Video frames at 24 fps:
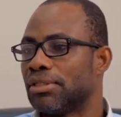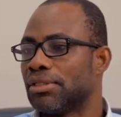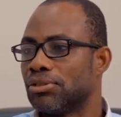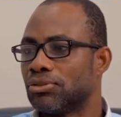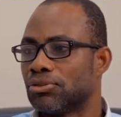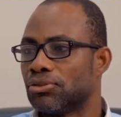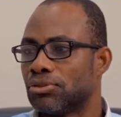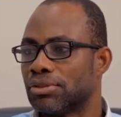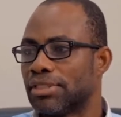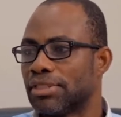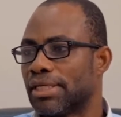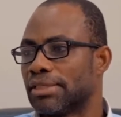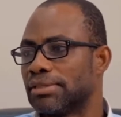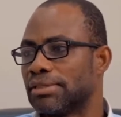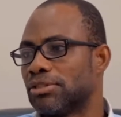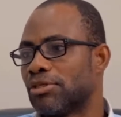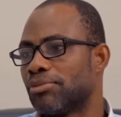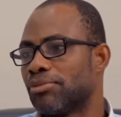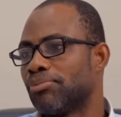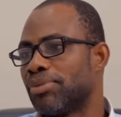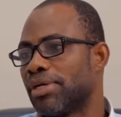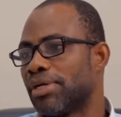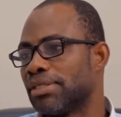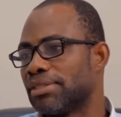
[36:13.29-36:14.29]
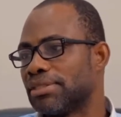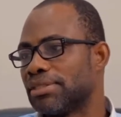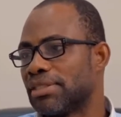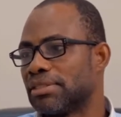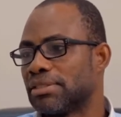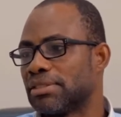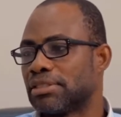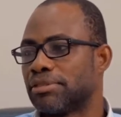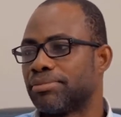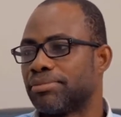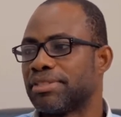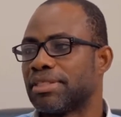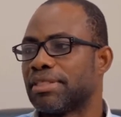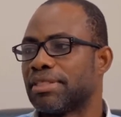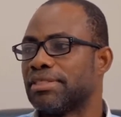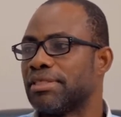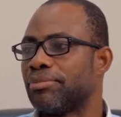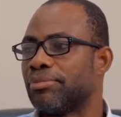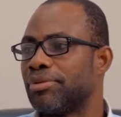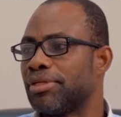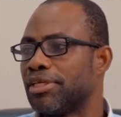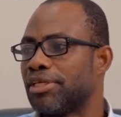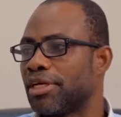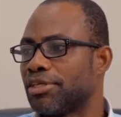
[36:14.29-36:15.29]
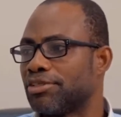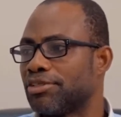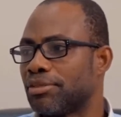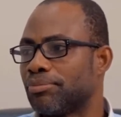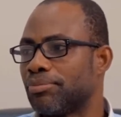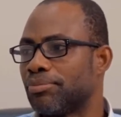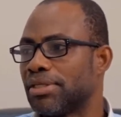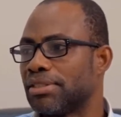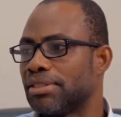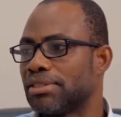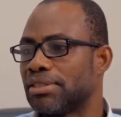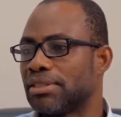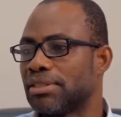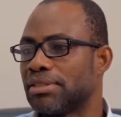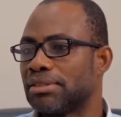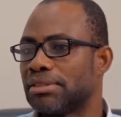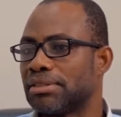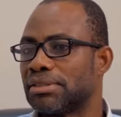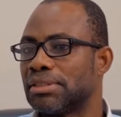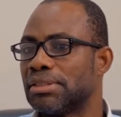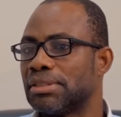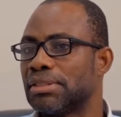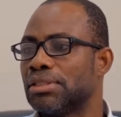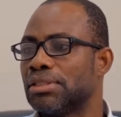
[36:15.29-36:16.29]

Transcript: So there are some patients, especially the pediatric patients,